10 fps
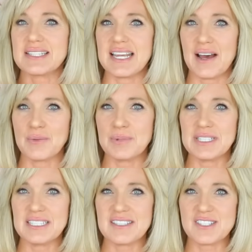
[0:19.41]
down
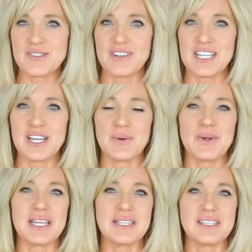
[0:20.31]
beneath this video
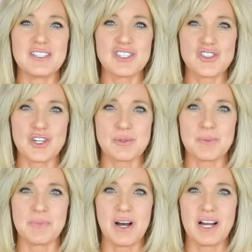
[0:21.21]
in the
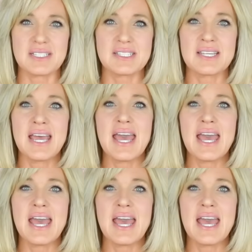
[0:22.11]
description box,